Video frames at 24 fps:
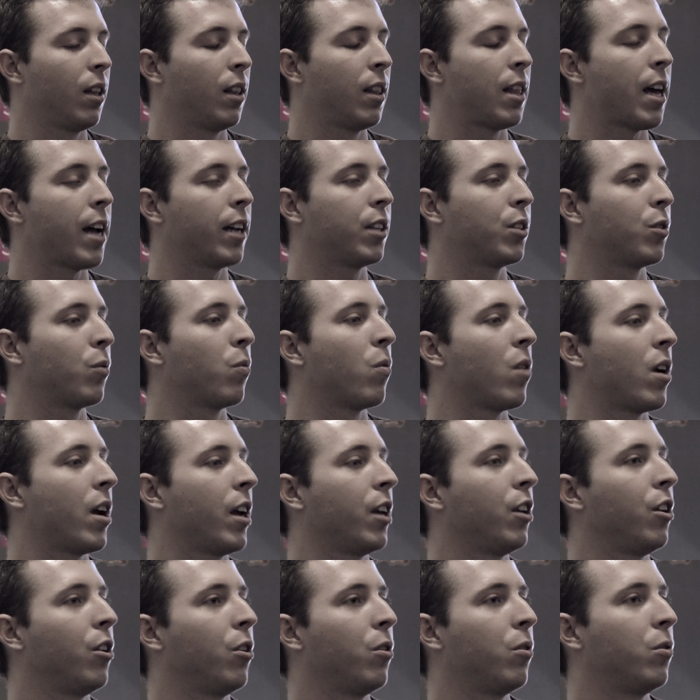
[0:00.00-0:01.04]
that's what I
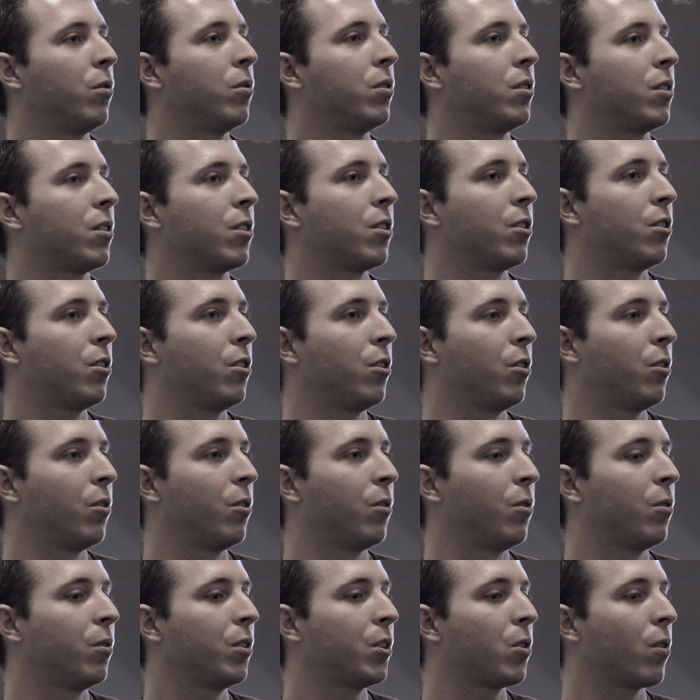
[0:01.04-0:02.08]
use
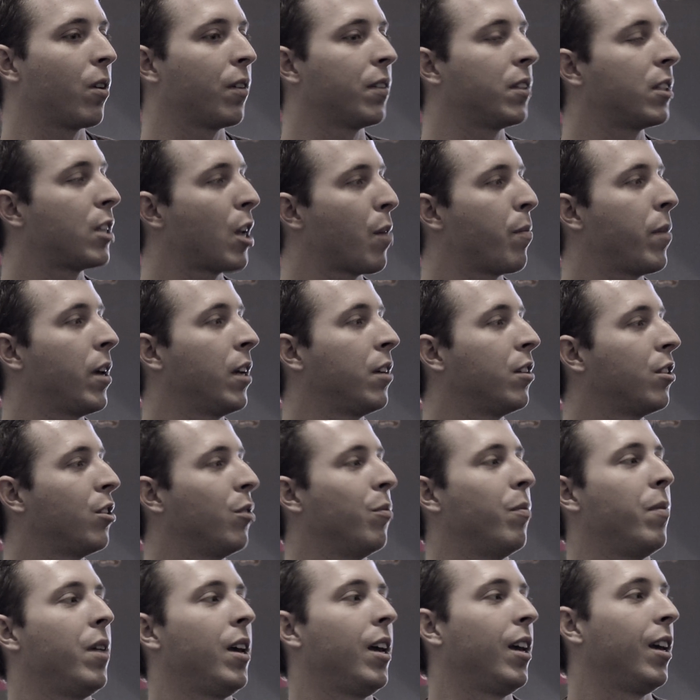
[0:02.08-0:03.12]
to sort of step into
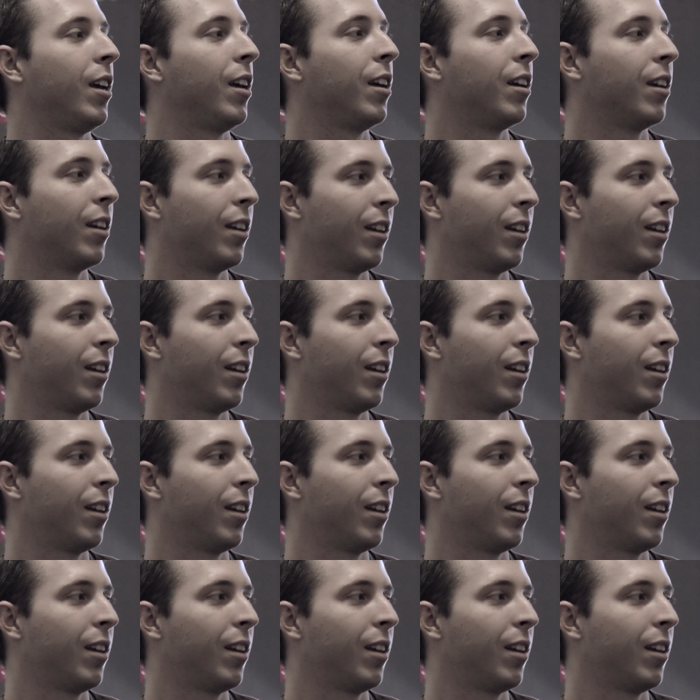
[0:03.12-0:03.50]
me.